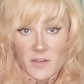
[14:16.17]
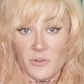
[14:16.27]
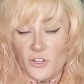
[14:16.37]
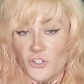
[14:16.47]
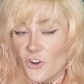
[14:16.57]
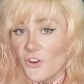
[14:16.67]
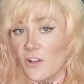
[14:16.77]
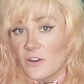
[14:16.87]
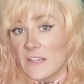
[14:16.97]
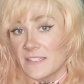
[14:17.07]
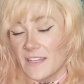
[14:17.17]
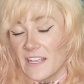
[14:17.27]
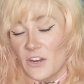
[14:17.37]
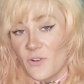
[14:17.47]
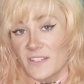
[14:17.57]
to put a shirt on or he's gonna
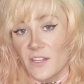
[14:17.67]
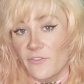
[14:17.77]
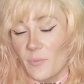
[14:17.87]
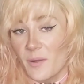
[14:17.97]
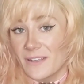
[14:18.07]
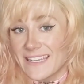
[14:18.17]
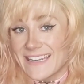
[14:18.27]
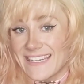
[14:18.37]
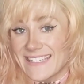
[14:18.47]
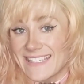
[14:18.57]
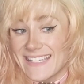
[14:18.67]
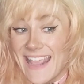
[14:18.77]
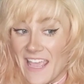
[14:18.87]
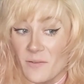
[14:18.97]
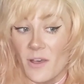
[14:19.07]
get arrested for public indecency
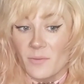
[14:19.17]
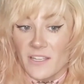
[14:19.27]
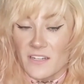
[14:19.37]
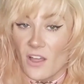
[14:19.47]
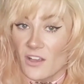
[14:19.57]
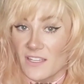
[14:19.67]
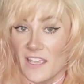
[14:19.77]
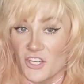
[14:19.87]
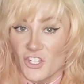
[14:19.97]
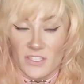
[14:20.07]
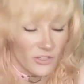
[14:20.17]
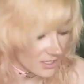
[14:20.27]
and public intoxication. Look